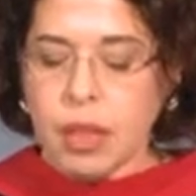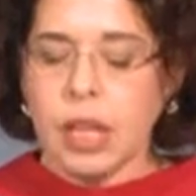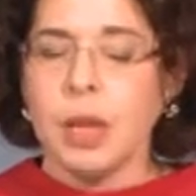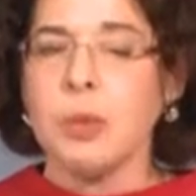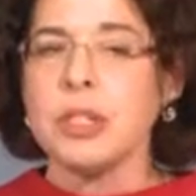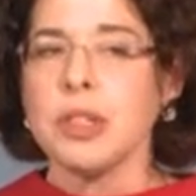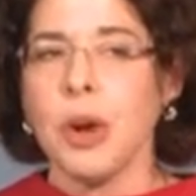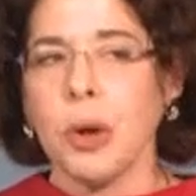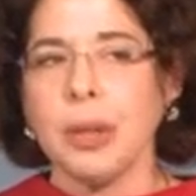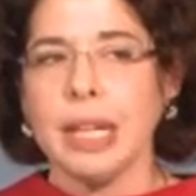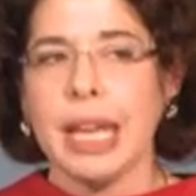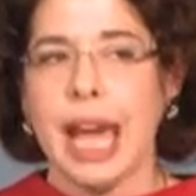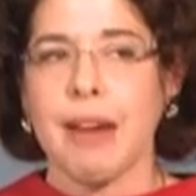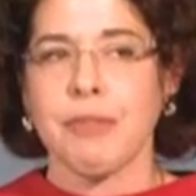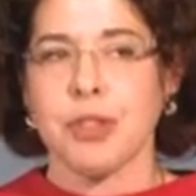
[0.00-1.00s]
It was
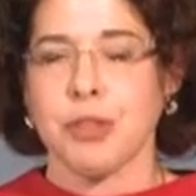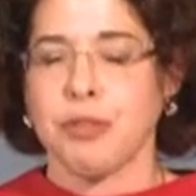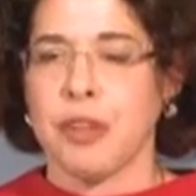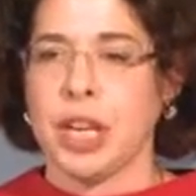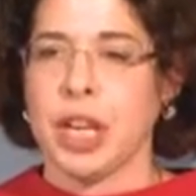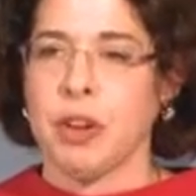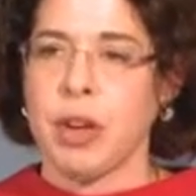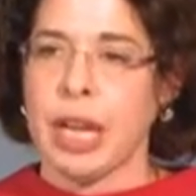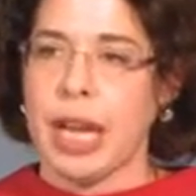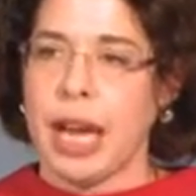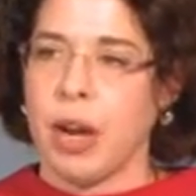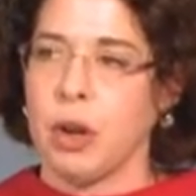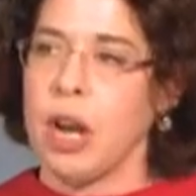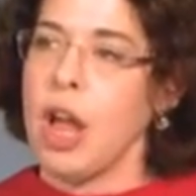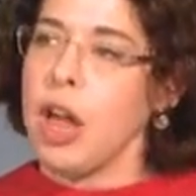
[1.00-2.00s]
only after figuring
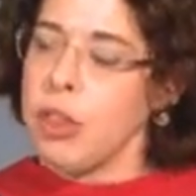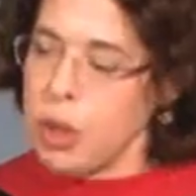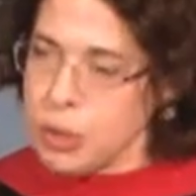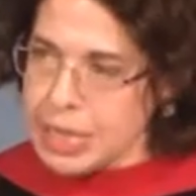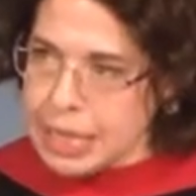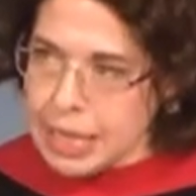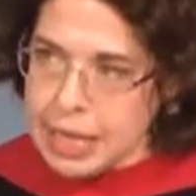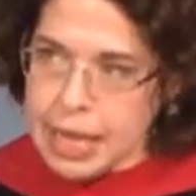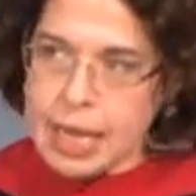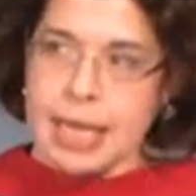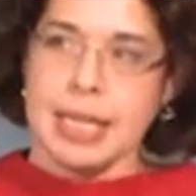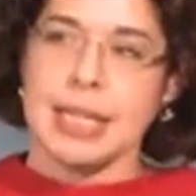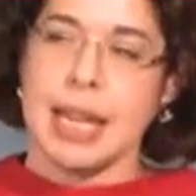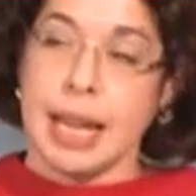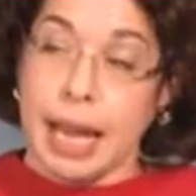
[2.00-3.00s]
out those
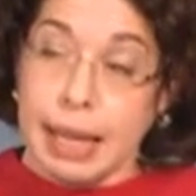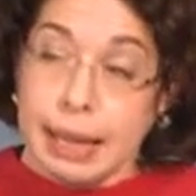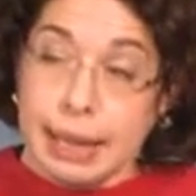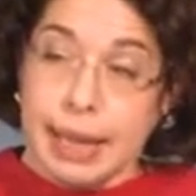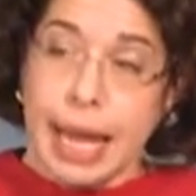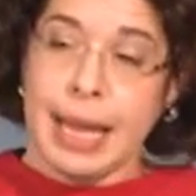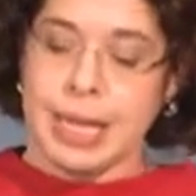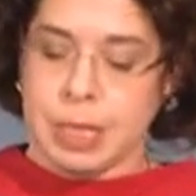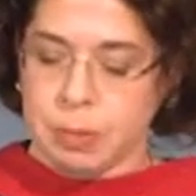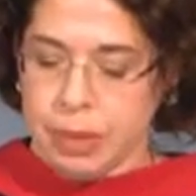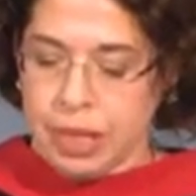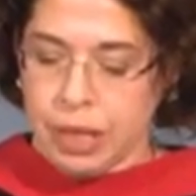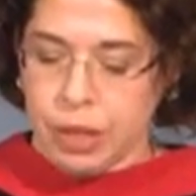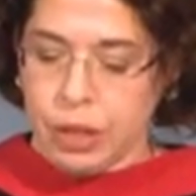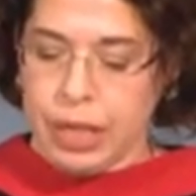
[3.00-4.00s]
things that I liked
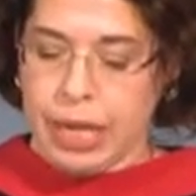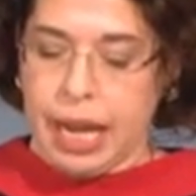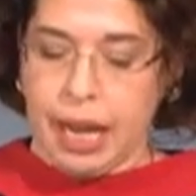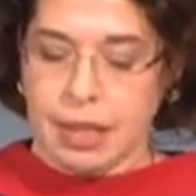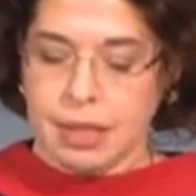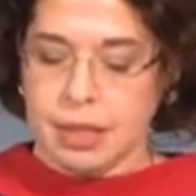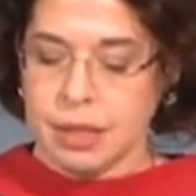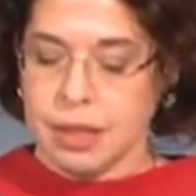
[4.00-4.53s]
being good at